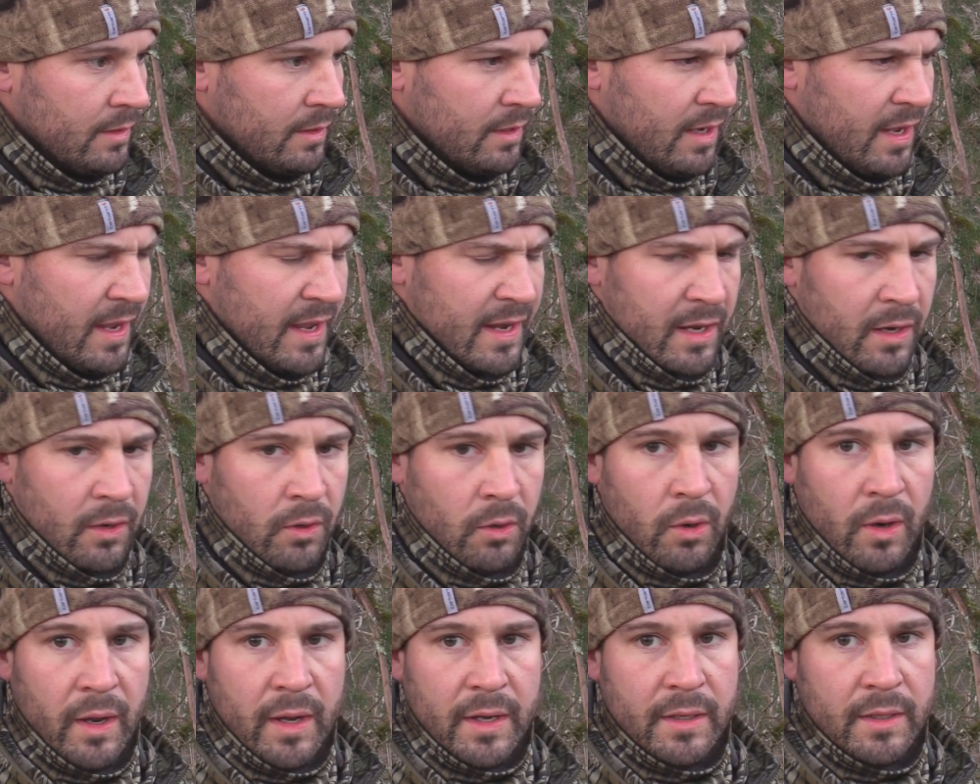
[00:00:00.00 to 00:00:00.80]
Had
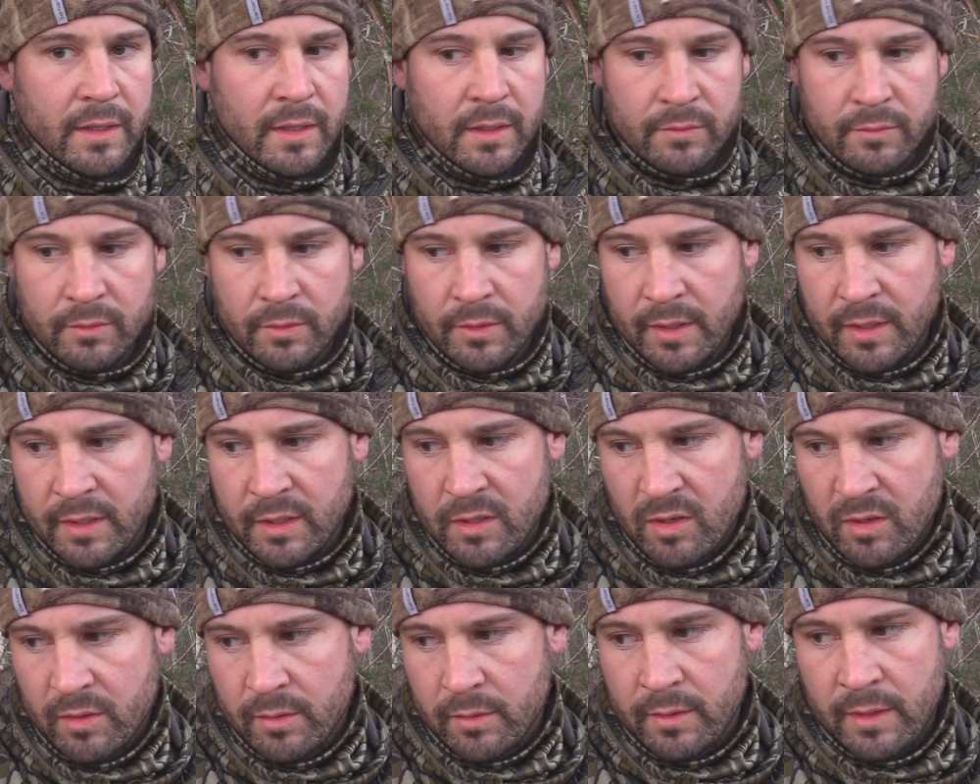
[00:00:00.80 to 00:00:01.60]
great cover. They
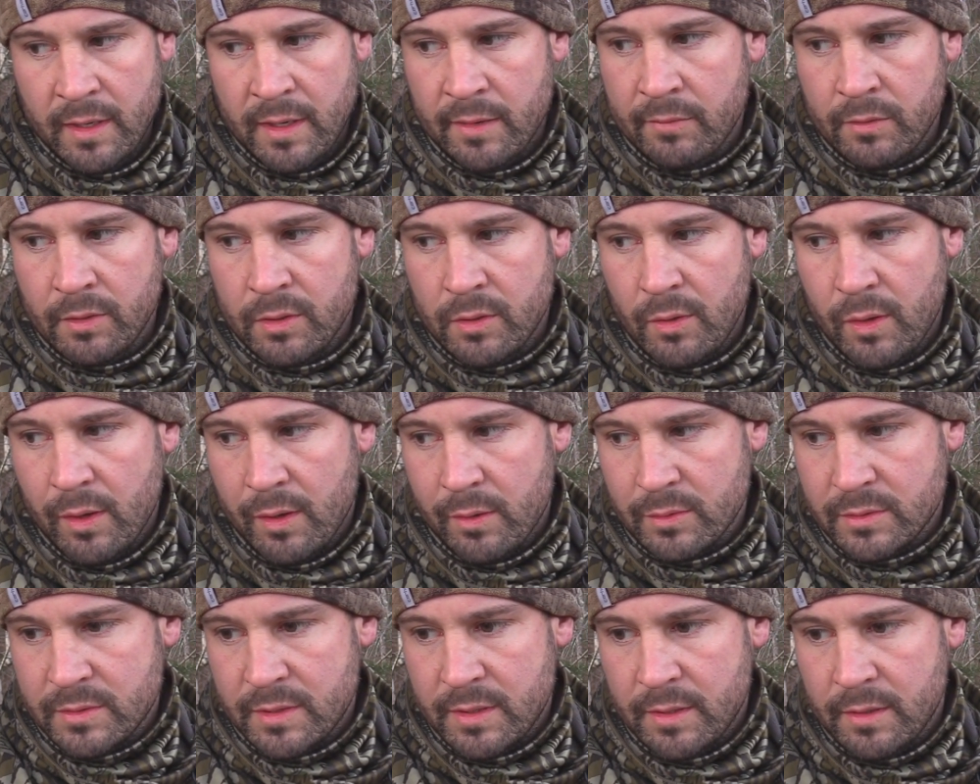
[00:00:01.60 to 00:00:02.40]
never knew I
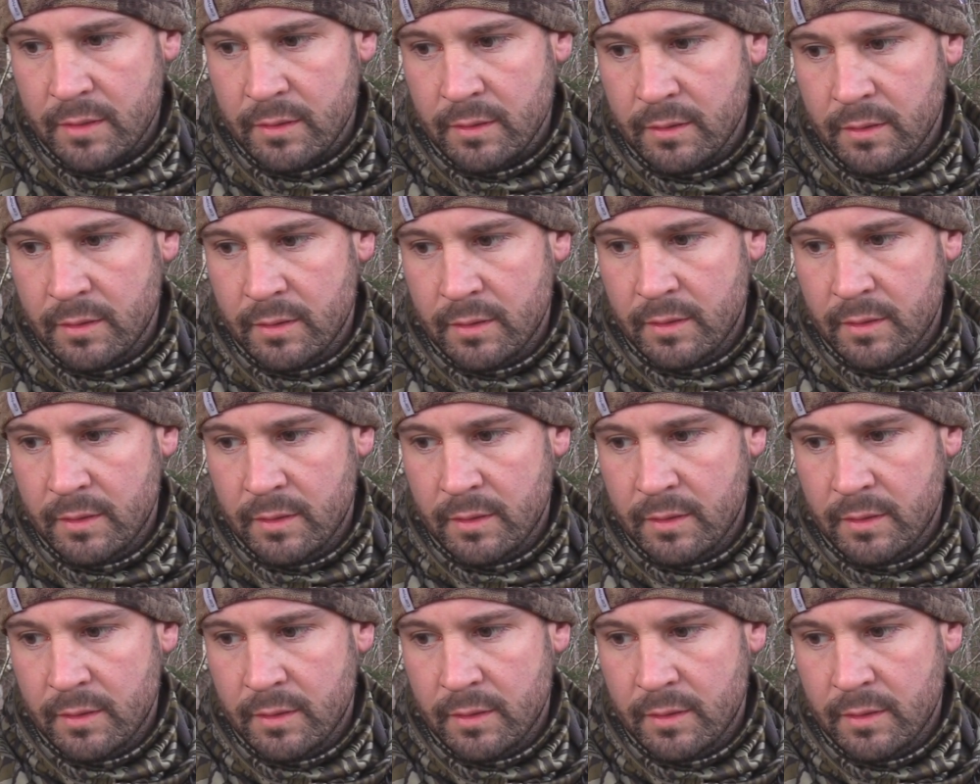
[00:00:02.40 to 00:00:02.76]
was here.